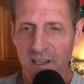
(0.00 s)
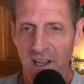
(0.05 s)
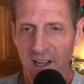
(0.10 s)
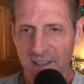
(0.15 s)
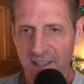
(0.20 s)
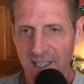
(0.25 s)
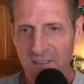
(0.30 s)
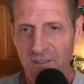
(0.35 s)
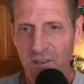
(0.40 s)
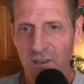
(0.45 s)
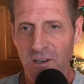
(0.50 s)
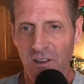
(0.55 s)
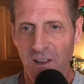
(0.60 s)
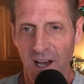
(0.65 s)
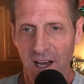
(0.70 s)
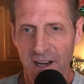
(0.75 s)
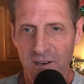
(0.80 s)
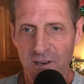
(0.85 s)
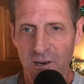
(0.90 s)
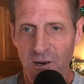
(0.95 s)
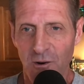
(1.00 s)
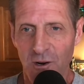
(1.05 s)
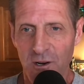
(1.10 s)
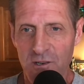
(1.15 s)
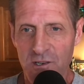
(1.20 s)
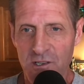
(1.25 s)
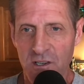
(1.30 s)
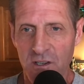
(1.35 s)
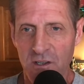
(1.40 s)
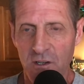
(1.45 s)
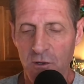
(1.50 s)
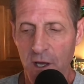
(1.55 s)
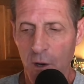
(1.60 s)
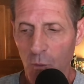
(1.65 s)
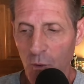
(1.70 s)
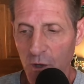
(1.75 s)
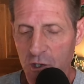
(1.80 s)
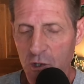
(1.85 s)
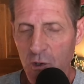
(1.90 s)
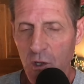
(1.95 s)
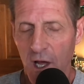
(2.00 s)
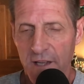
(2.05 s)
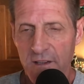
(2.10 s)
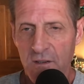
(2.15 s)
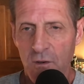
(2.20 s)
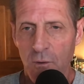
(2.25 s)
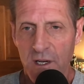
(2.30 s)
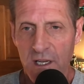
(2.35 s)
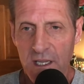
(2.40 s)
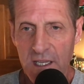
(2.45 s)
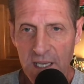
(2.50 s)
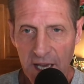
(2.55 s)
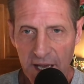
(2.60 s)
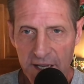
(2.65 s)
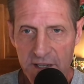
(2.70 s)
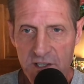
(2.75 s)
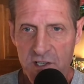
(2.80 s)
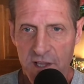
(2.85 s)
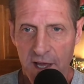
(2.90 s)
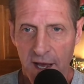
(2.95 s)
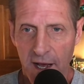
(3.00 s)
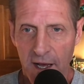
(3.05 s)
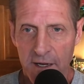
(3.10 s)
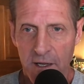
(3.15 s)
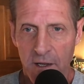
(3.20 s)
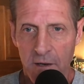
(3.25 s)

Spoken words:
Like that took a lot of courage to do that. Would you like to engage that?